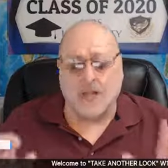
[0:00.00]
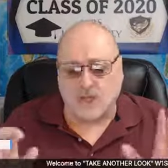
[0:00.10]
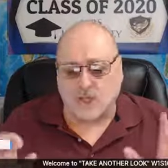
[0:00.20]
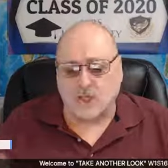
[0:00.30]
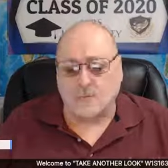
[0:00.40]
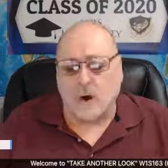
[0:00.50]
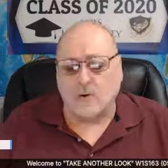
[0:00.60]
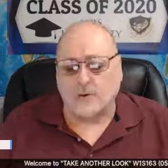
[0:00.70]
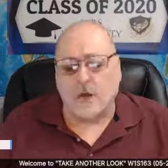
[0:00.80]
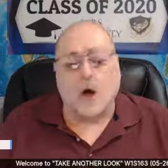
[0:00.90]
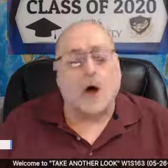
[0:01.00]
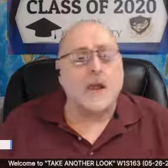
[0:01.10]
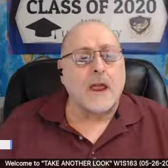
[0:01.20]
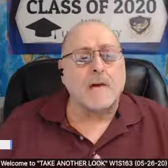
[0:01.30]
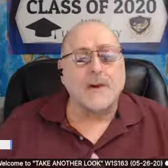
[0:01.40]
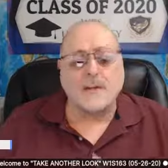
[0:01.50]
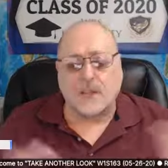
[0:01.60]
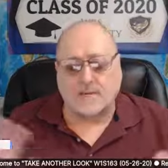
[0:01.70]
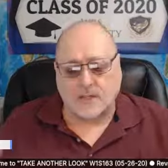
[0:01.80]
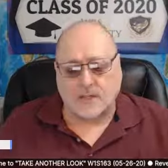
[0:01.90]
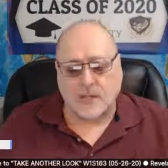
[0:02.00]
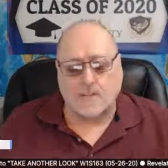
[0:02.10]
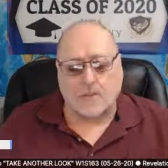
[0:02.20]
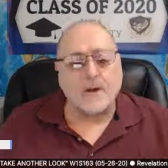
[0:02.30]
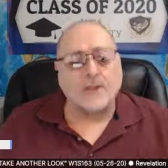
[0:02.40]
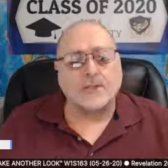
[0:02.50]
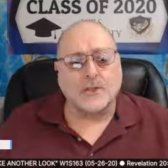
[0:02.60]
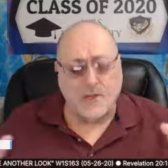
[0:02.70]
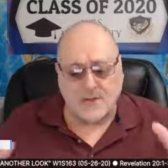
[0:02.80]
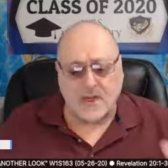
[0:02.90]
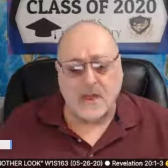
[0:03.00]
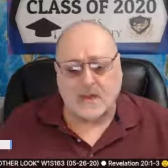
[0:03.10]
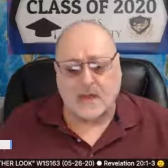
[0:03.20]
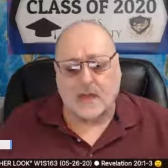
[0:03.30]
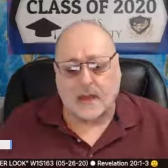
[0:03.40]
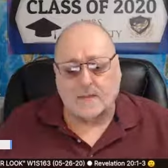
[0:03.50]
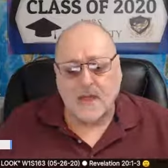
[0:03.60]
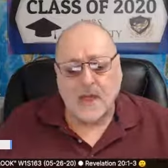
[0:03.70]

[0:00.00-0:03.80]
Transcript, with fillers: exposing all areas of separation thinking